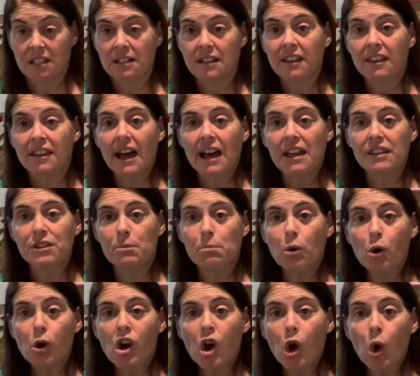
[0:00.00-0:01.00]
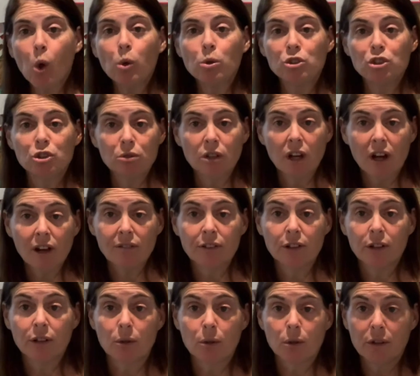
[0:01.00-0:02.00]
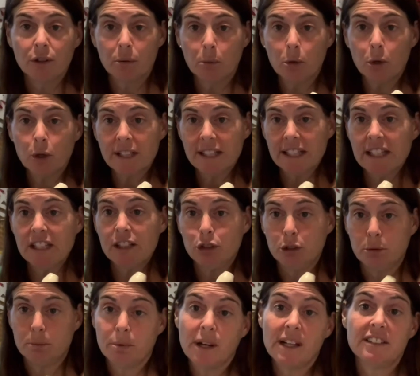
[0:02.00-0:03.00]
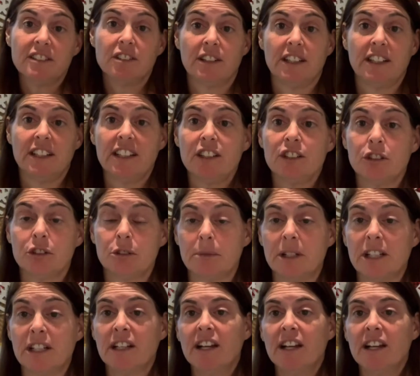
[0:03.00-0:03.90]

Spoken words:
that the more holes you cover or the more keys you press on an instrument,